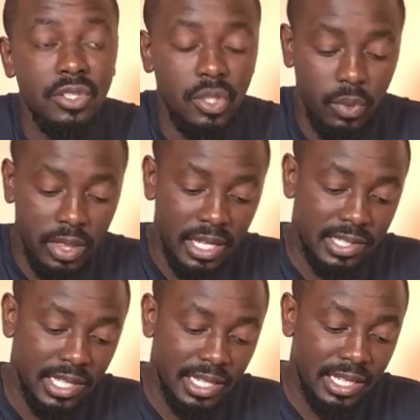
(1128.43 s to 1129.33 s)
So with
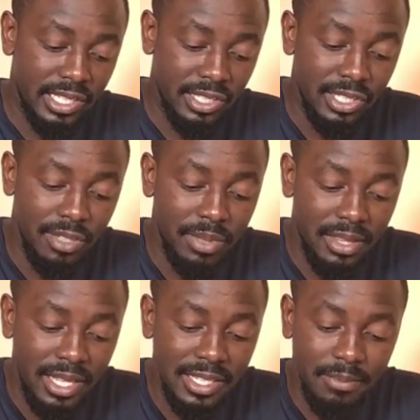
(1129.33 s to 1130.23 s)
that said, ladies and
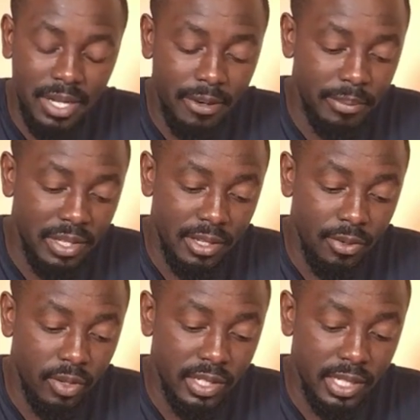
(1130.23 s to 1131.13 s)
gentlemen, that is my
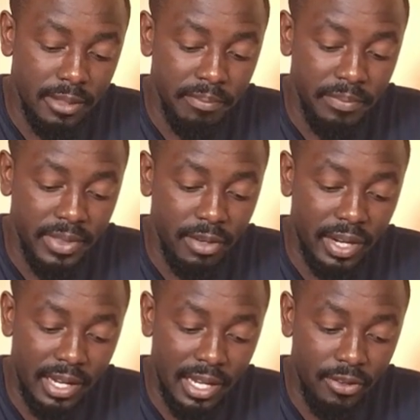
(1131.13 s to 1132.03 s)
opinion on um, the
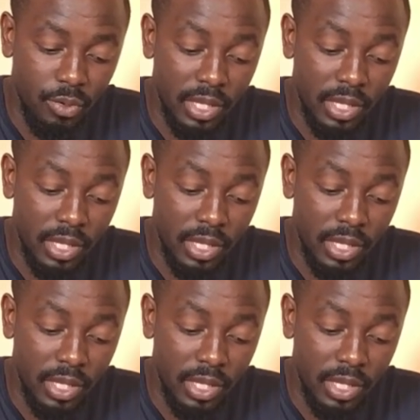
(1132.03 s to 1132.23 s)
red line.